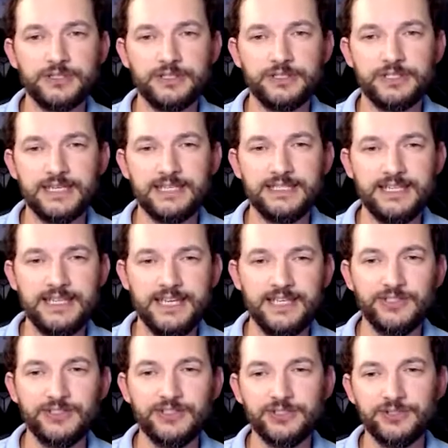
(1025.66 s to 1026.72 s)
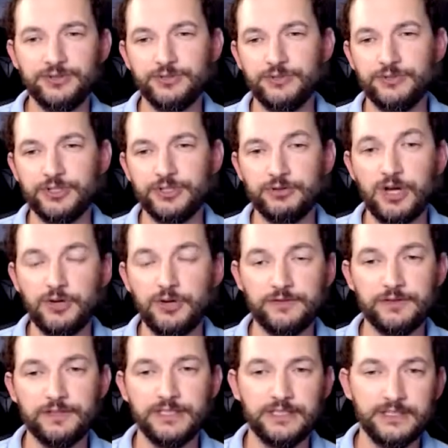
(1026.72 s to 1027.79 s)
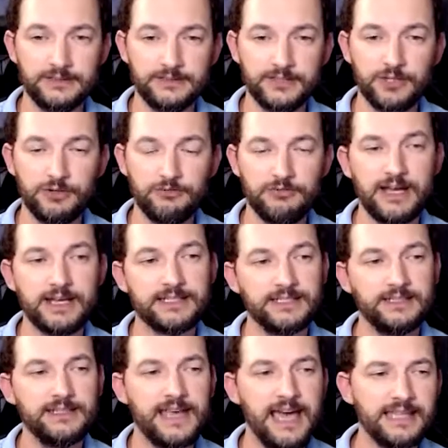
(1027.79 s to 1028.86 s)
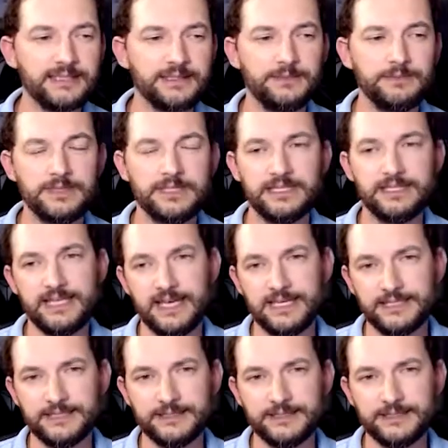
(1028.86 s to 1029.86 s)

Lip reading: that they need to, hopefully correct that mistake.